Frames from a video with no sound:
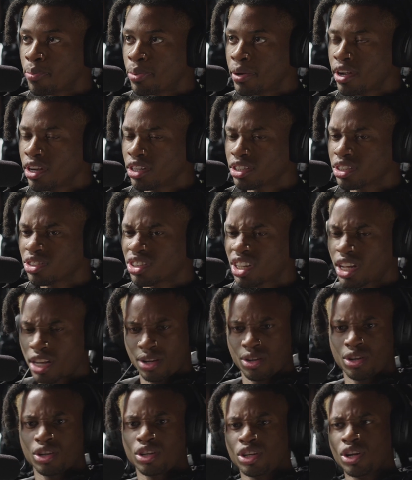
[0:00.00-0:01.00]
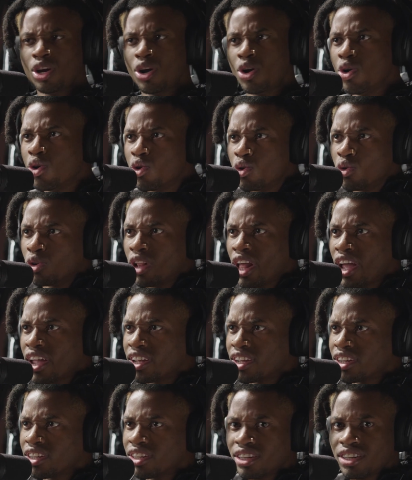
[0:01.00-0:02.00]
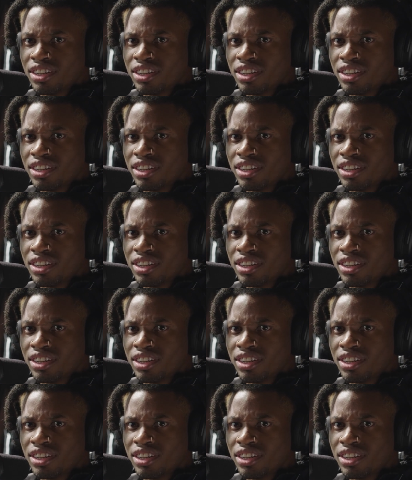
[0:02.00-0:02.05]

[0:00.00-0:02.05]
peers, it was like, yo, like.